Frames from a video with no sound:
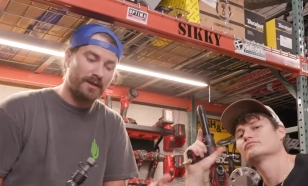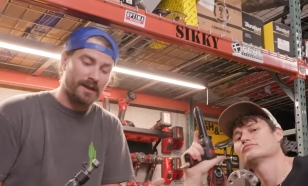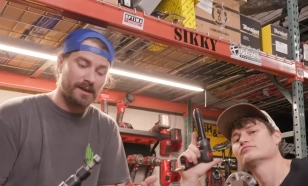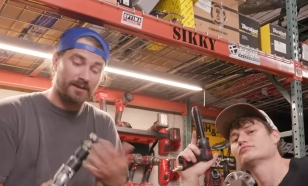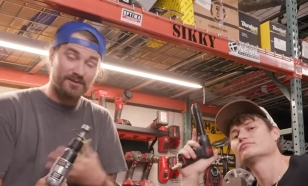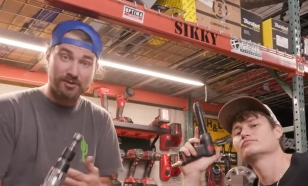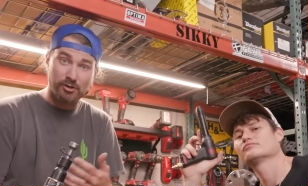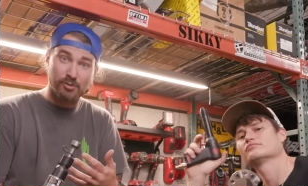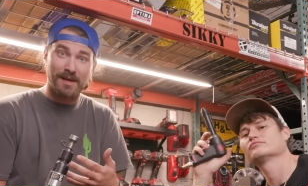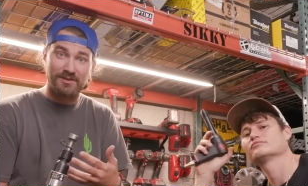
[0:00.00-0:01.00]
Speaker 1: they
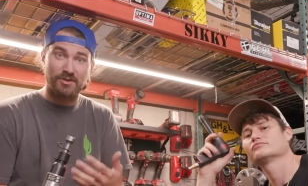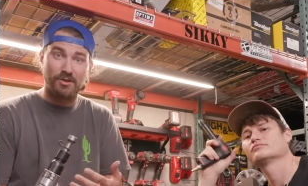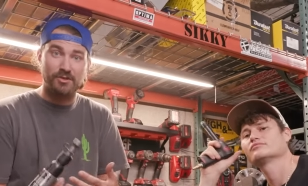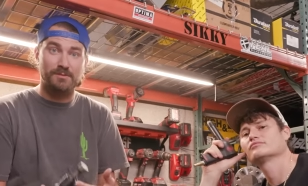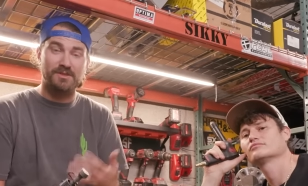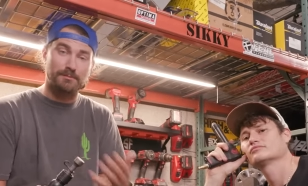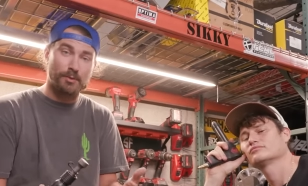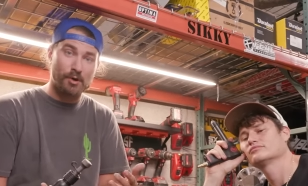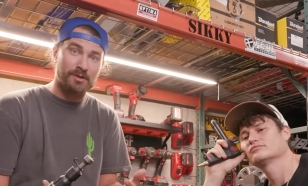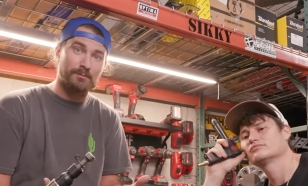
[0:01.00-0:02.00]
consume as you use them is
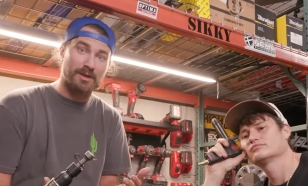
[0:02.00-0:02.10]
important